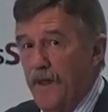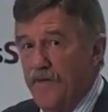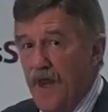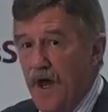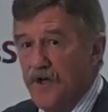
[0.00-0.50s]

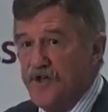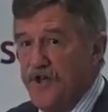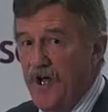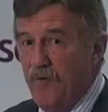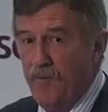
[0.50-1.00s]
The last
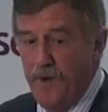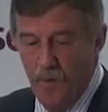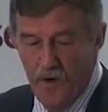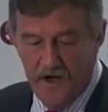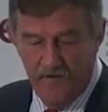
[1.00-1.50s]
year we've
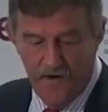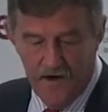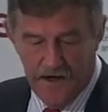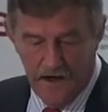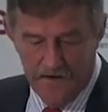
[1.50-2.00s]
been working
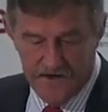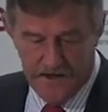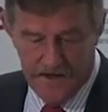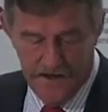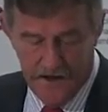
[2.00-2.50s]
very
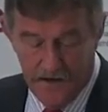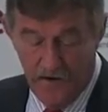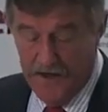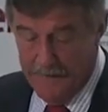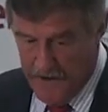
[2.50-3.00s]
closely
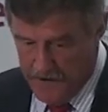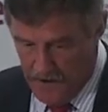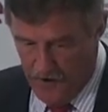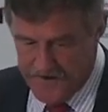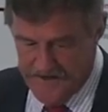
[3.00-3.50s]
in
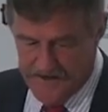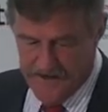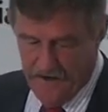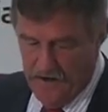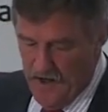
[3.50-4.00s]
a lot of
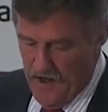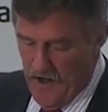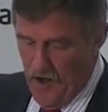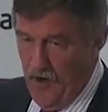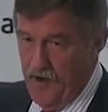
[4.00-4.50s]
detail
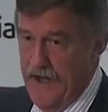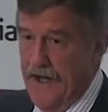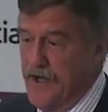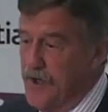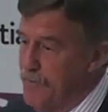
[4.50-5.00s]
on
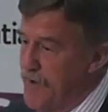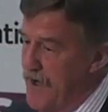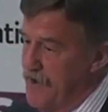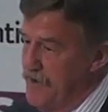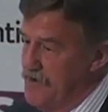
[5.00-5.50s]
a
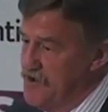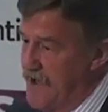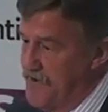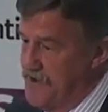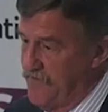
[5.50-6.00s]
brand new
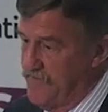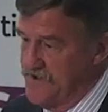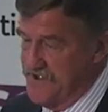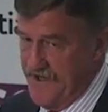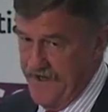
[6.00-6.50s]
strategy for a
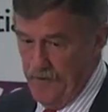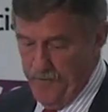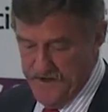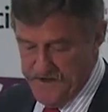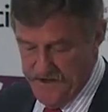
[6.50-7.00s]
sustainable
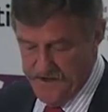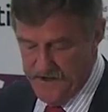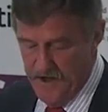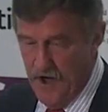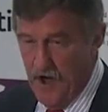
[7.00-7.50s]

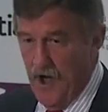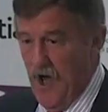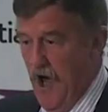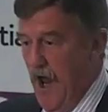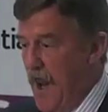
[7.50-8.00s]
business,
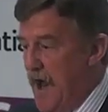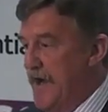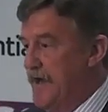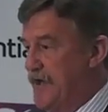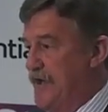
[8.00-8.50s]

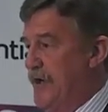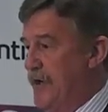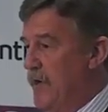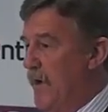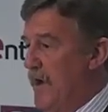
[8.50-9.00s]
allied
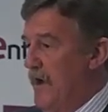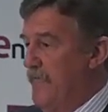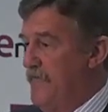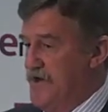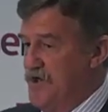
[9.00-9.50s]
to
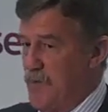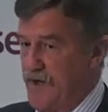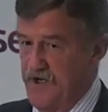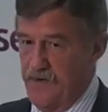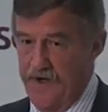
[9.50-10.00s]
Vision
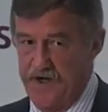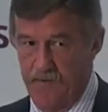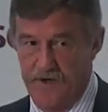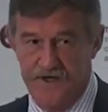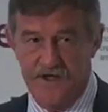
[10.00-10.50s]

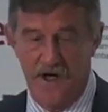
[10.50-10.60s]
2020, which is